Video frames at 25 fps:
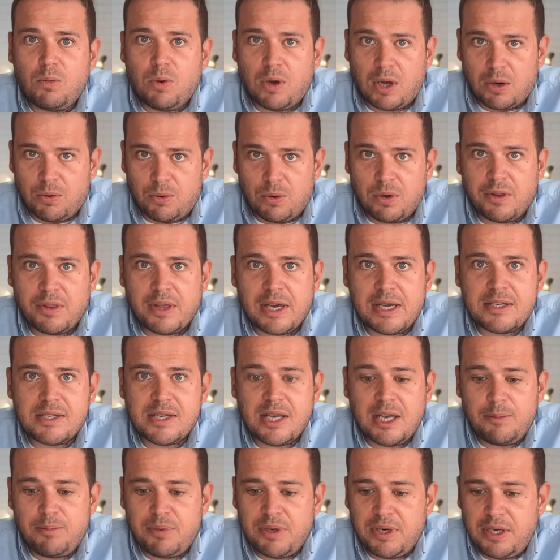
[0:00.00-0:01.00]
while all of
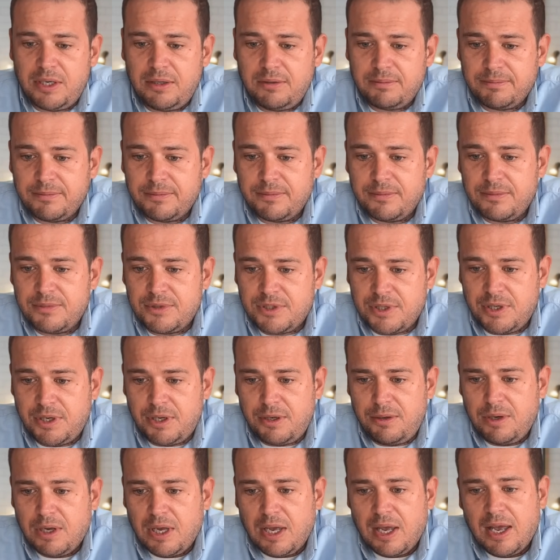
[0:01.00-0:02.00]
that's happening, do
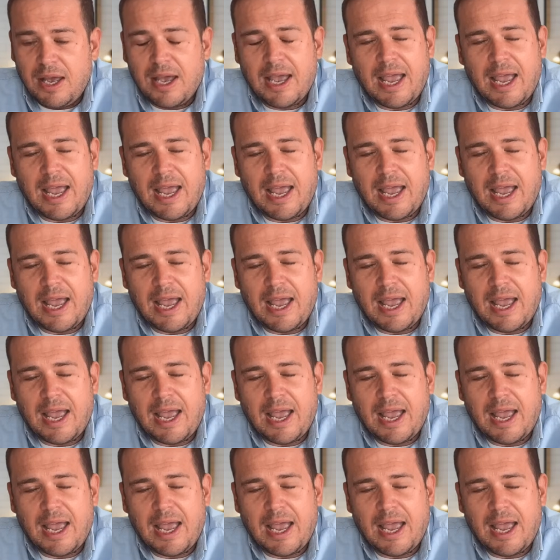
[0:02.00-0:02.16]
you?